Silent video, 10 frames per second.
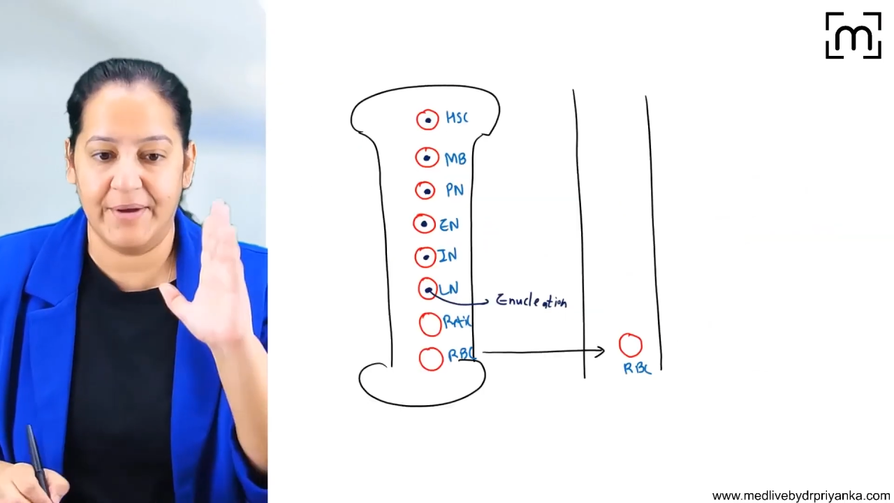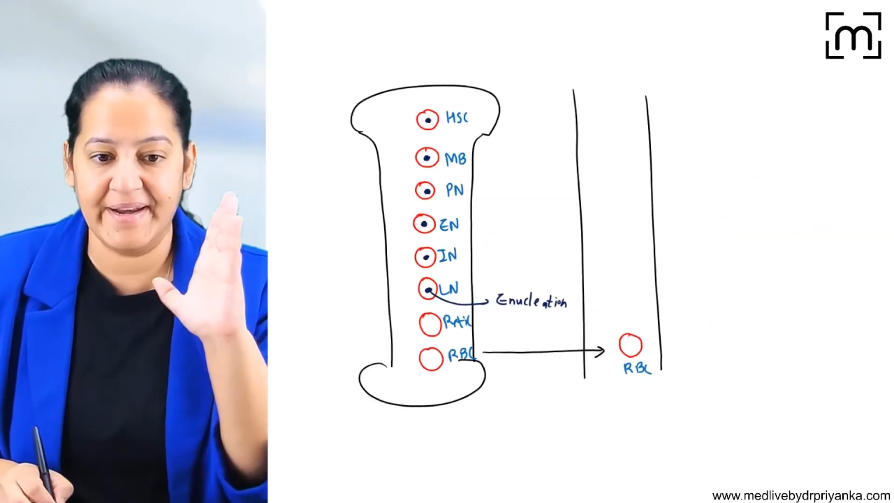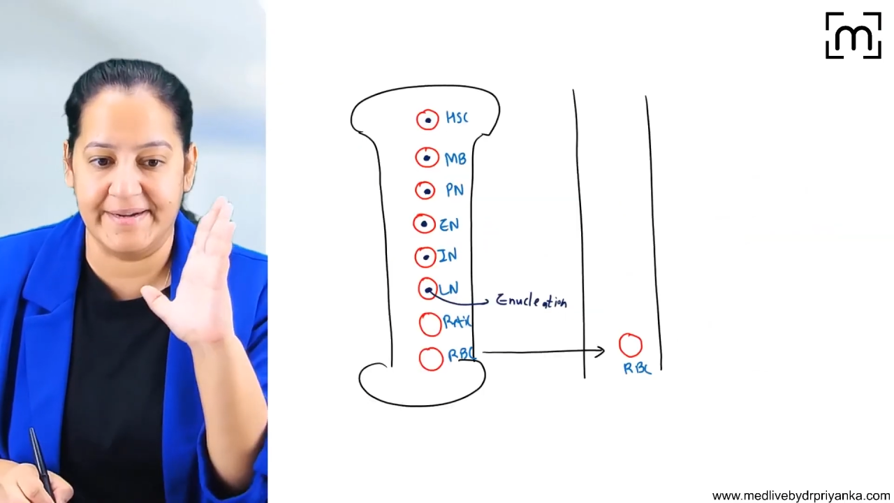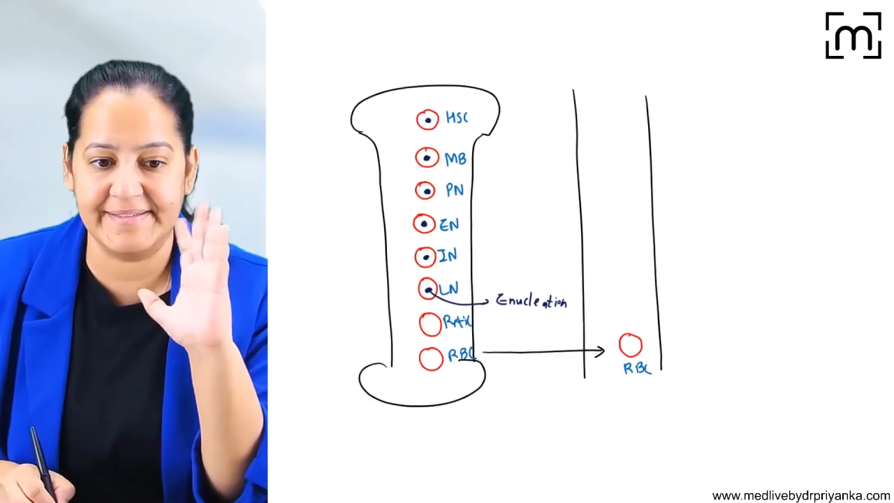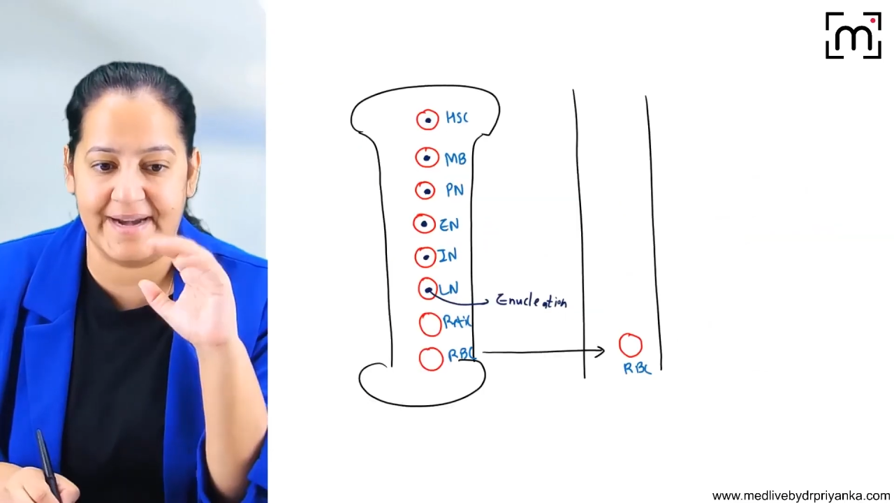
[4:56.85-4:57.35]

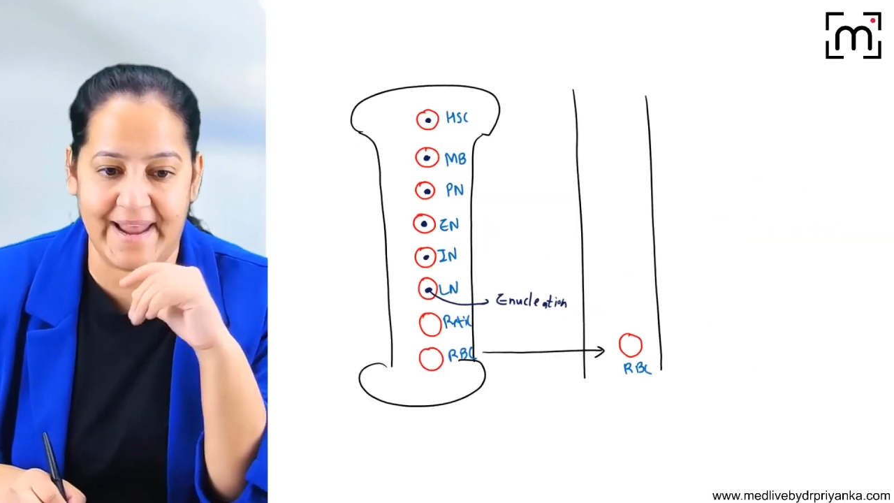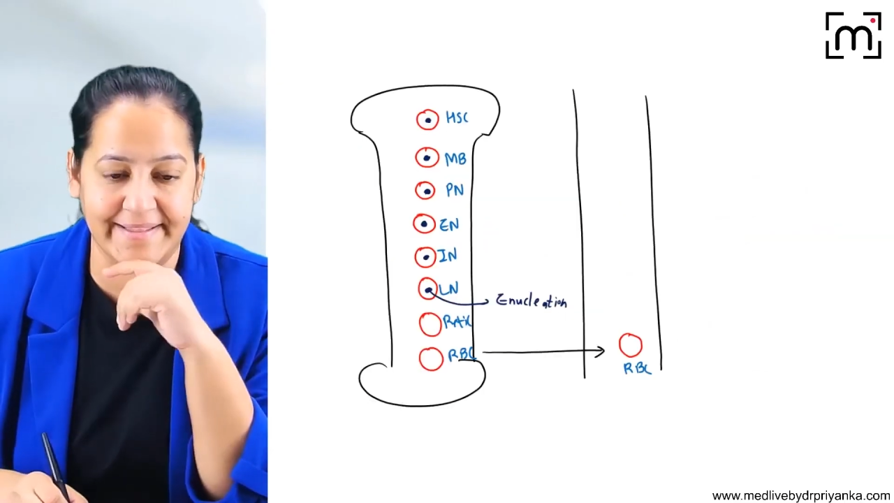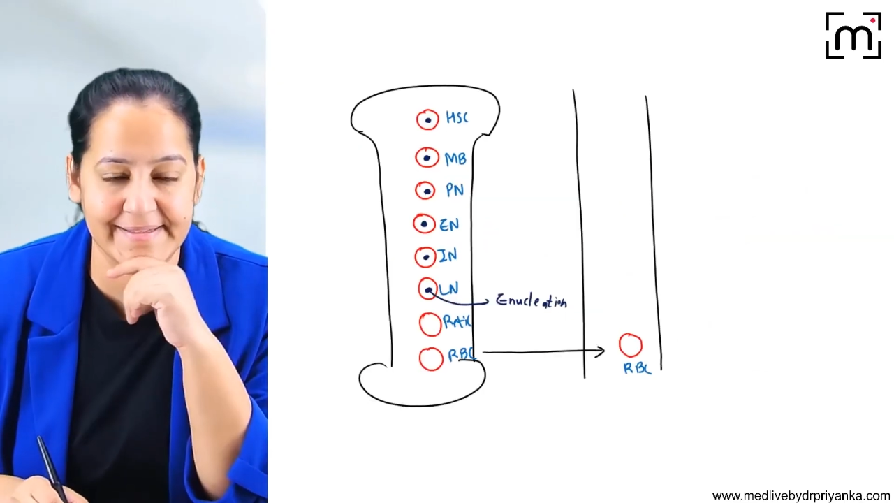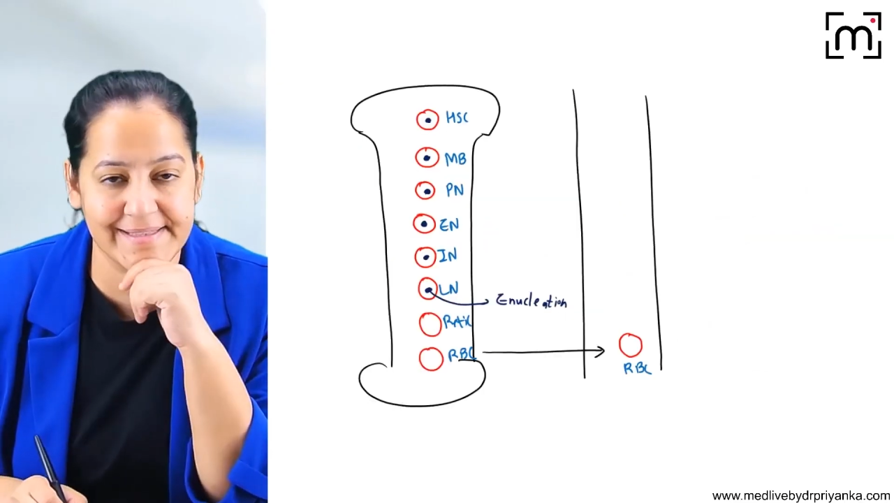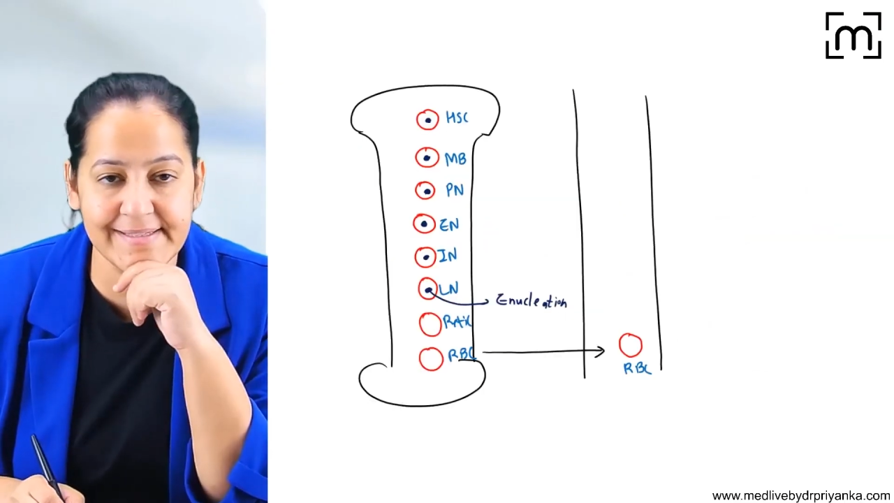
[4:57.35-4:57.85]

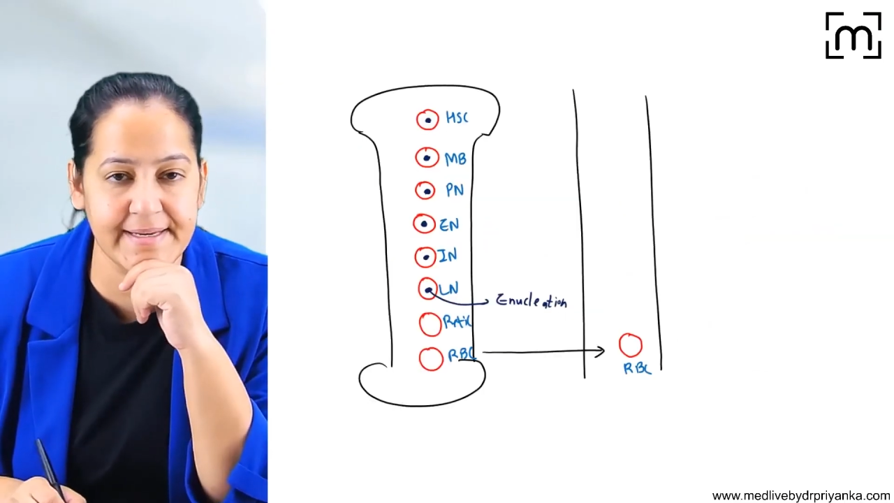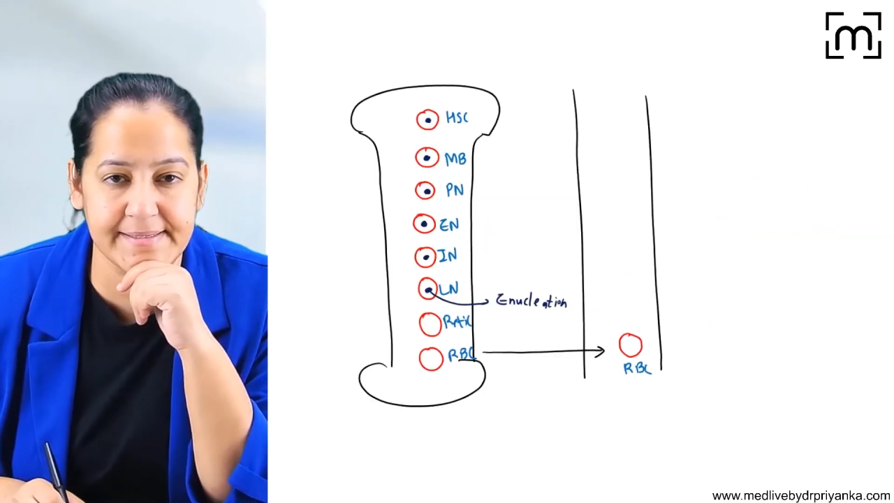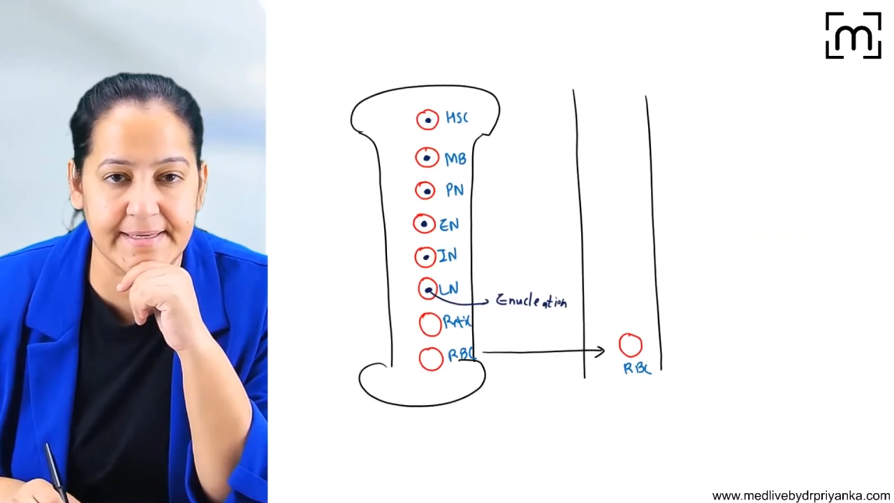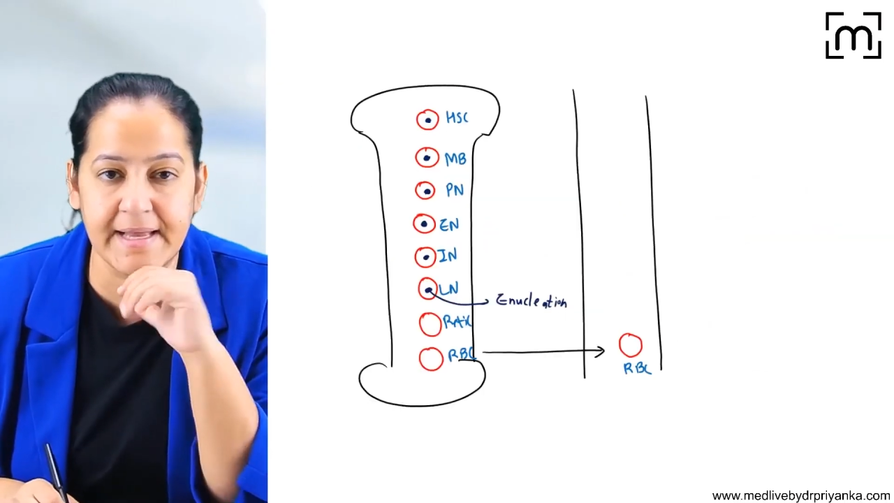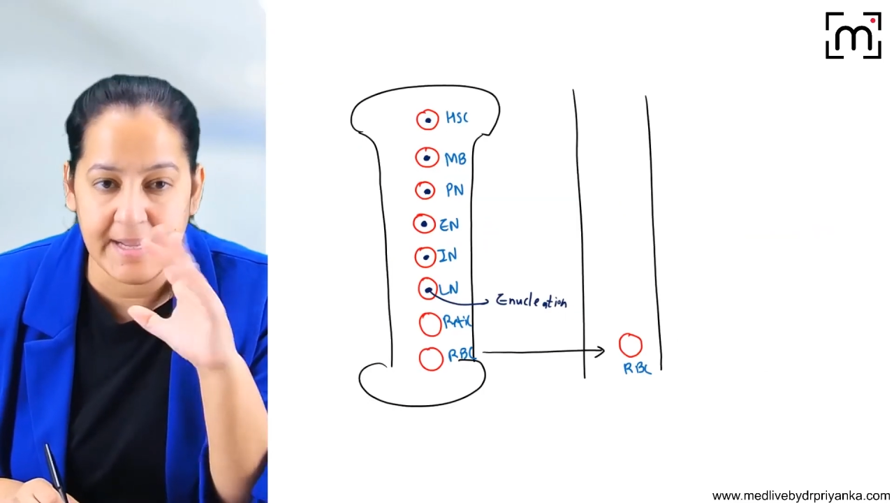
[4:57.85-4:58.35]
like this.
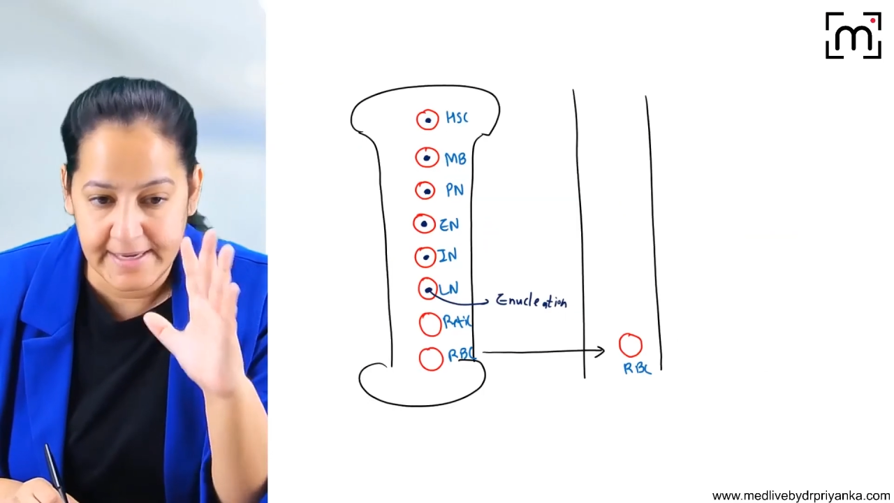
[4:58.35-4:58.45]
Listen.